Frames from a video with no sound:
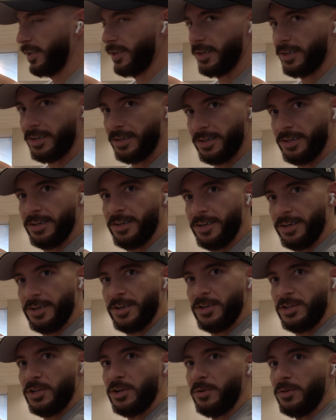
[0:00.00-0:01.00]
to
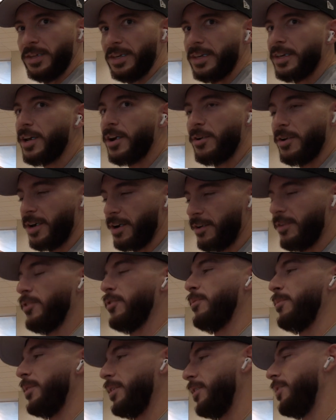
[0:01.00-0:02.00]
tone the ego down a
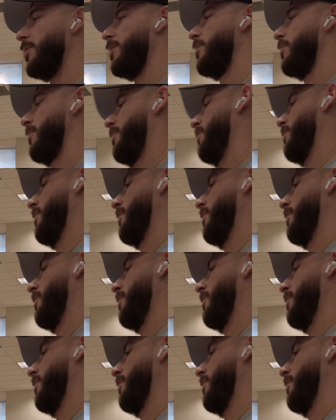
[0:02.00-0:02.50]
little bit, you know?